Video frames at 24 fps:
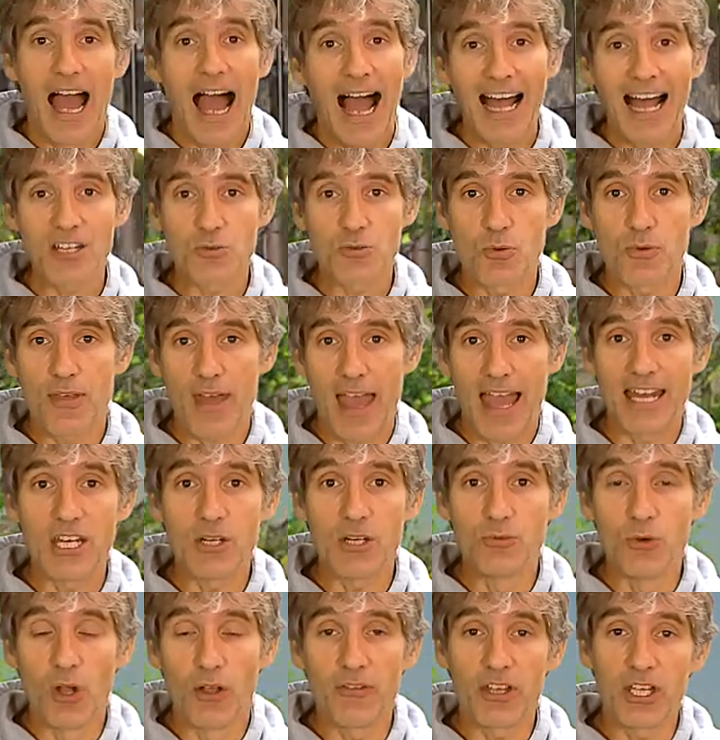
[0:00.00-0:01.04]
As with any
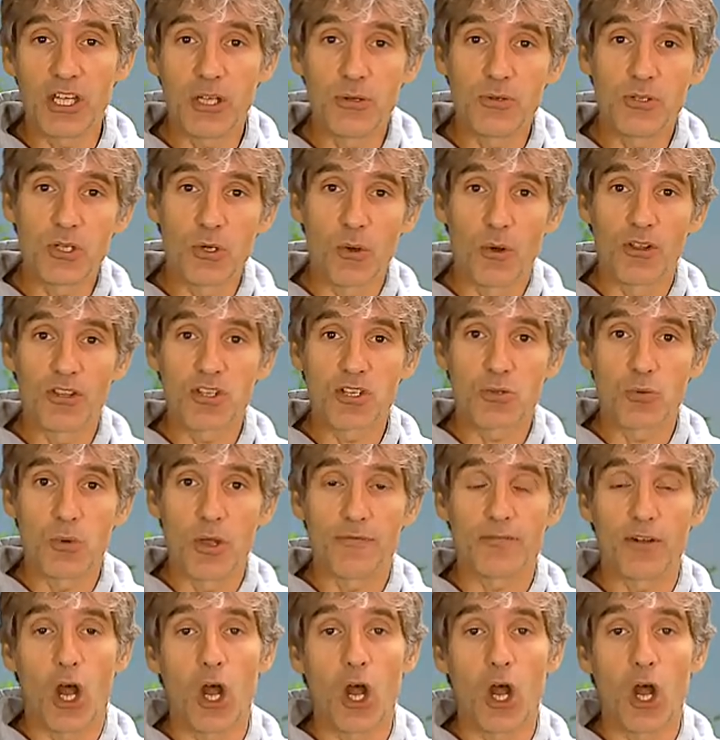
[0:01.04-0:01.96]
run that you do on Zwift,